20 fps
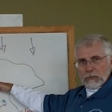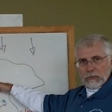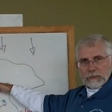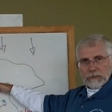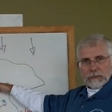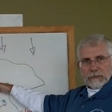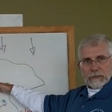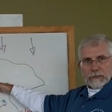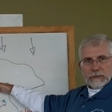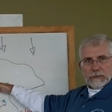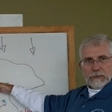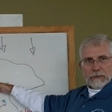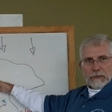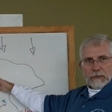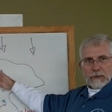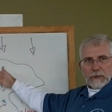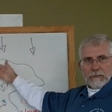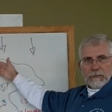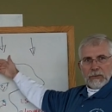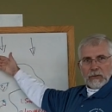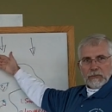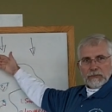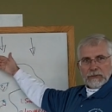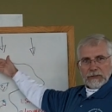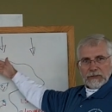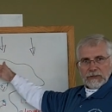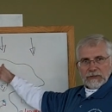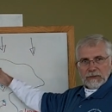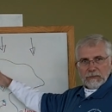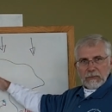boat, the boat
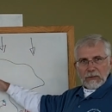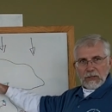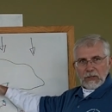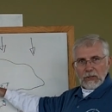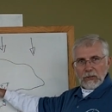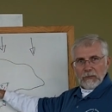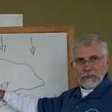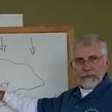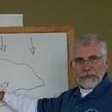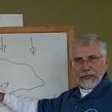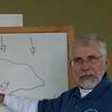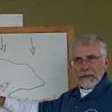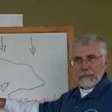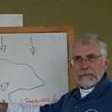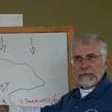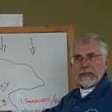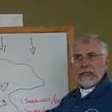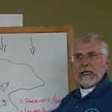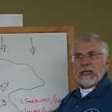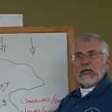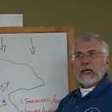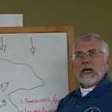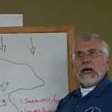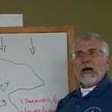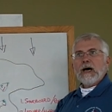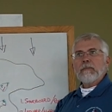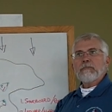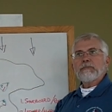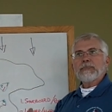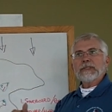that is below them,
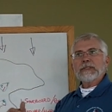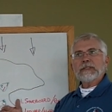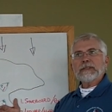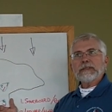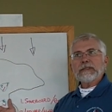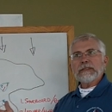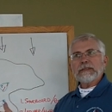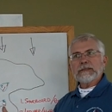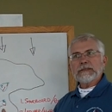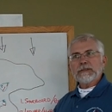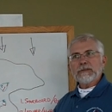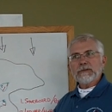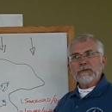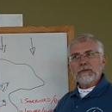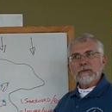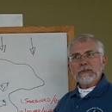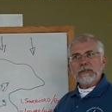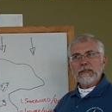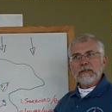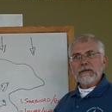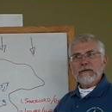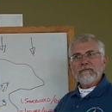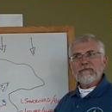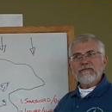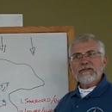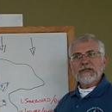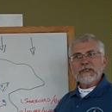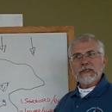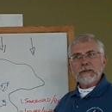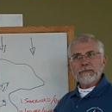ability to
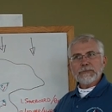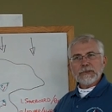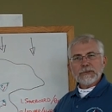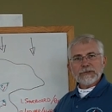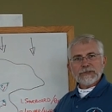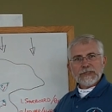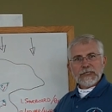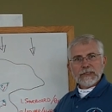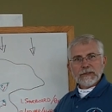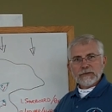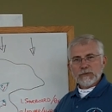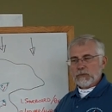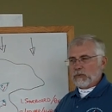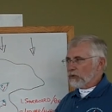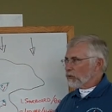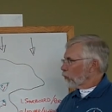fill up their sails